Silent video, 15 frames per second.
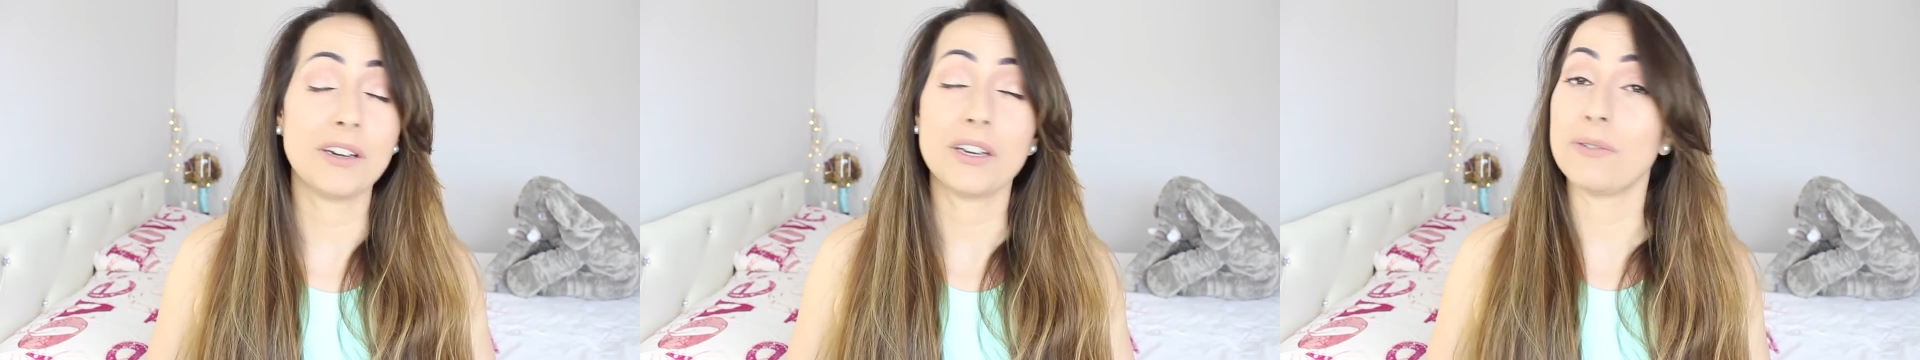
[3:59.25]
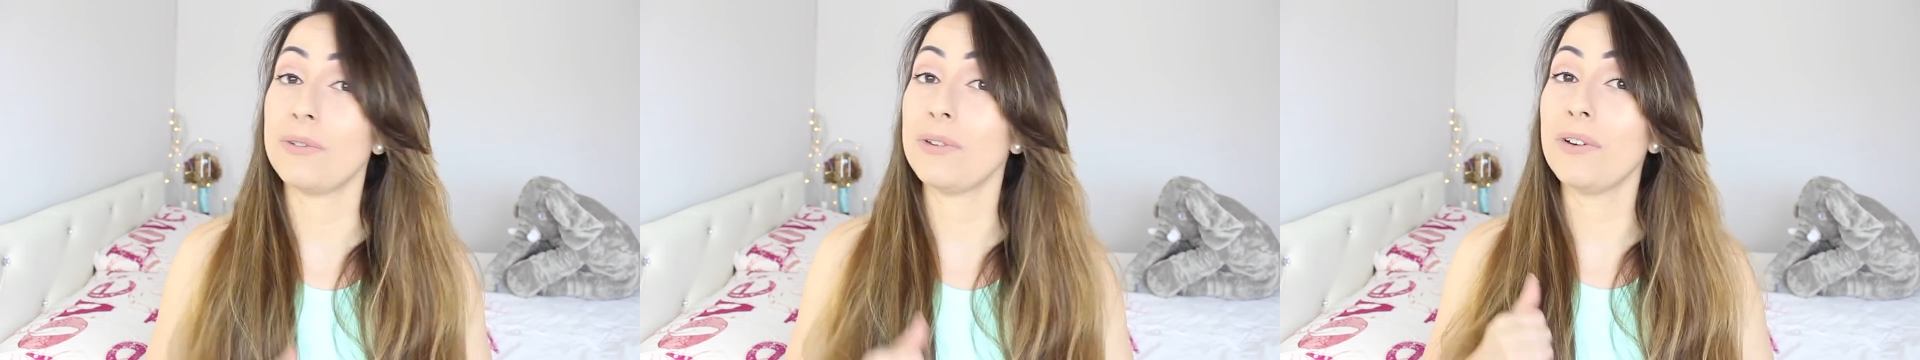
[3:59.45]

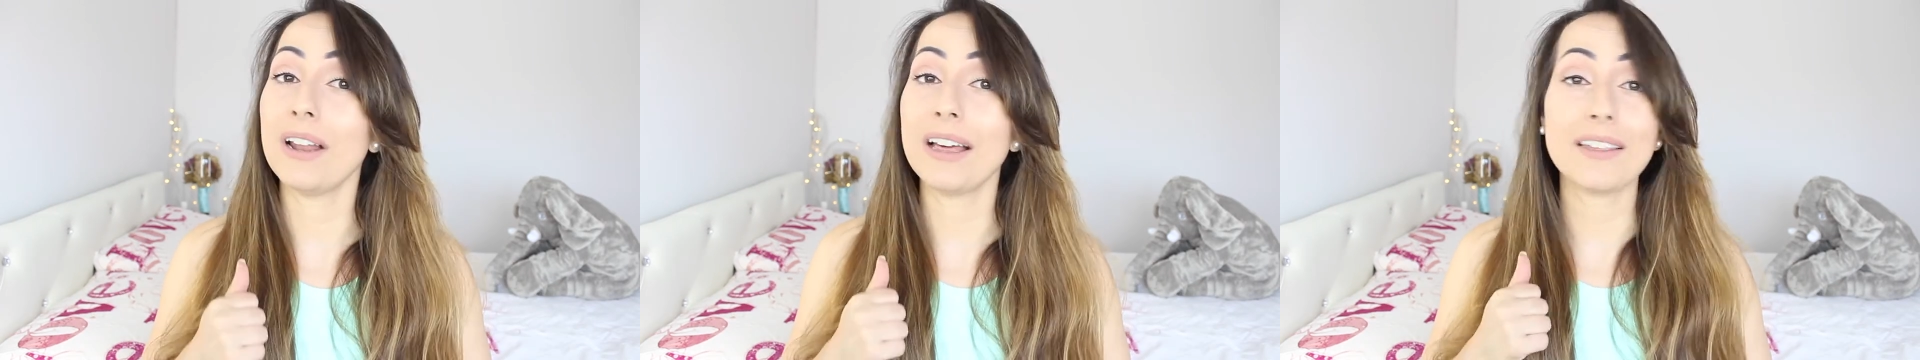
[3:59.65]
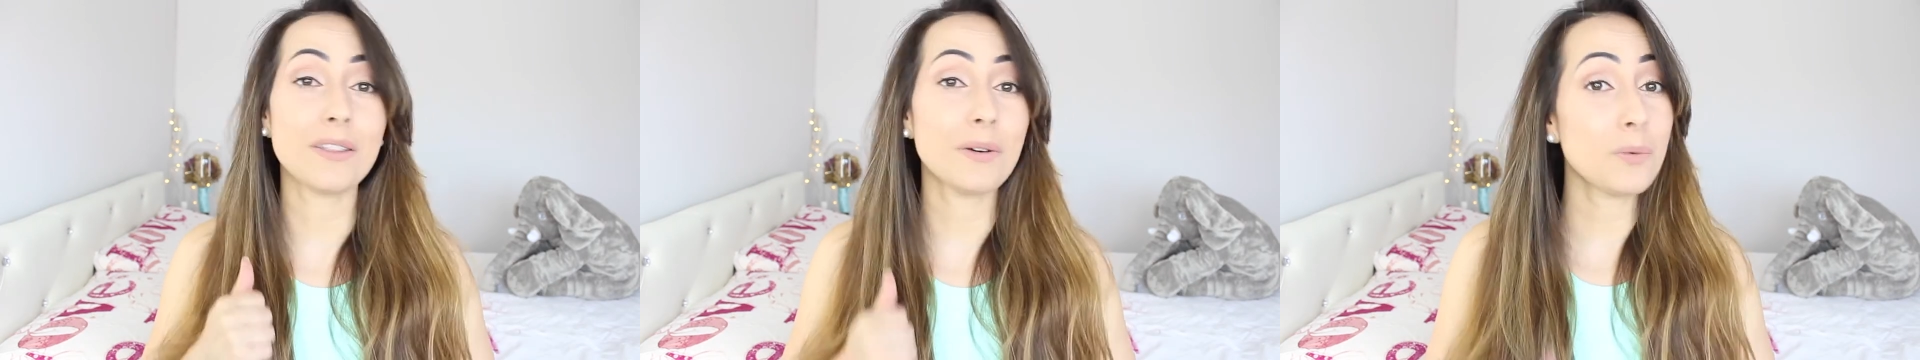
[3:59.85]
if you
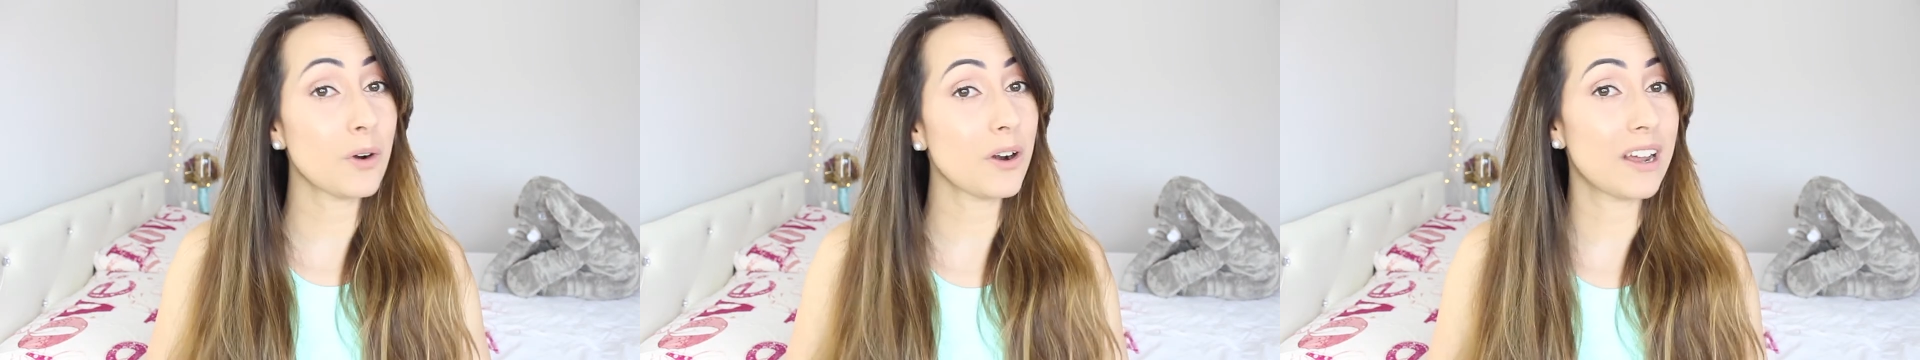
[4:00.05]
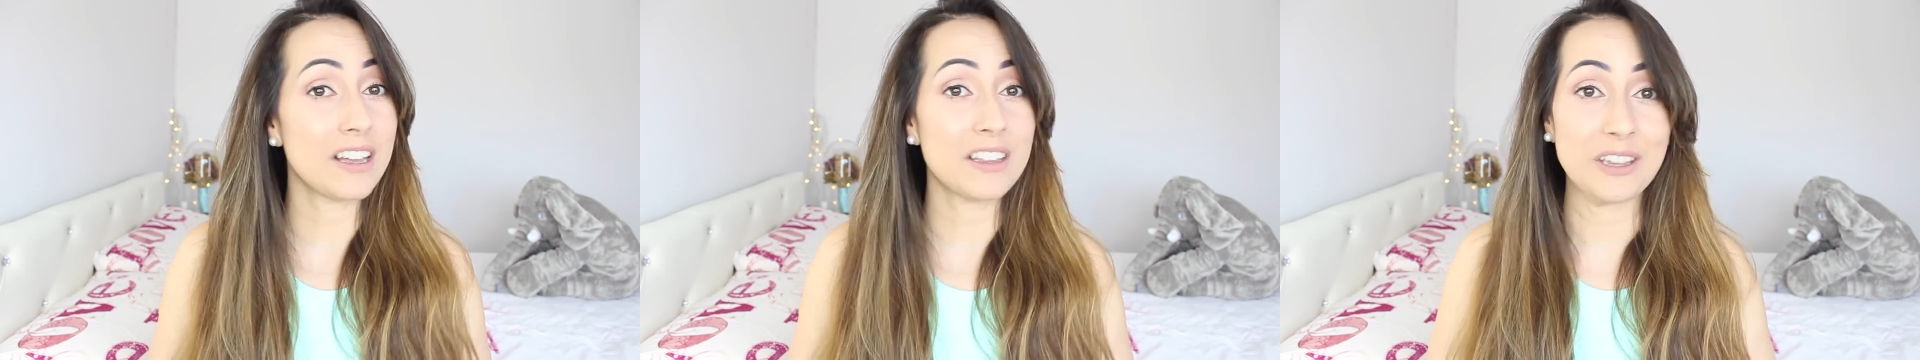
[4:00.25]
like the
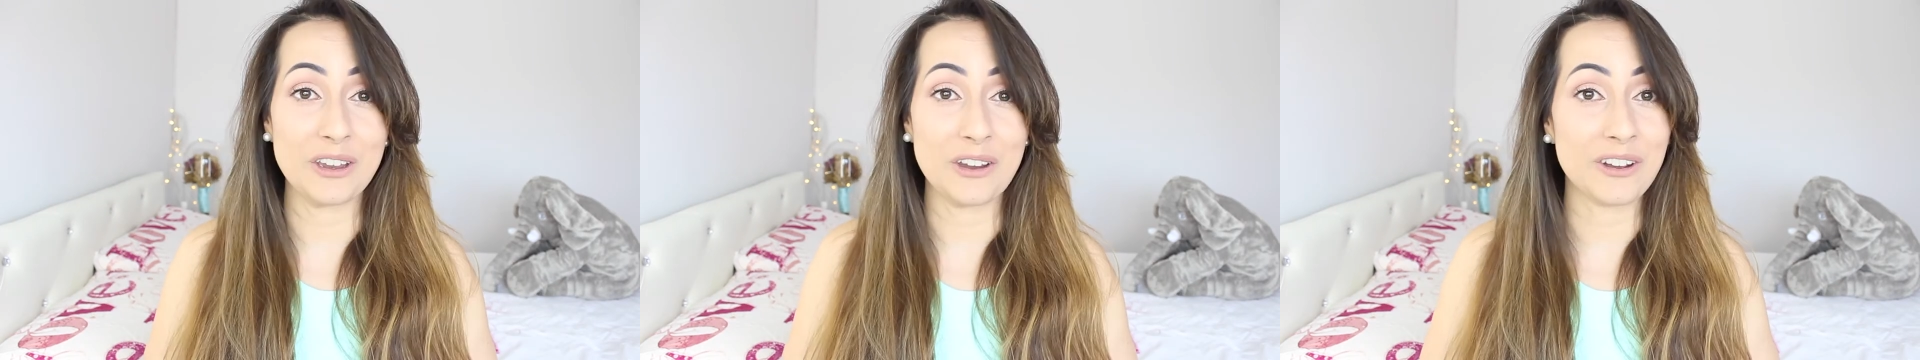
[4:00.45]
workout that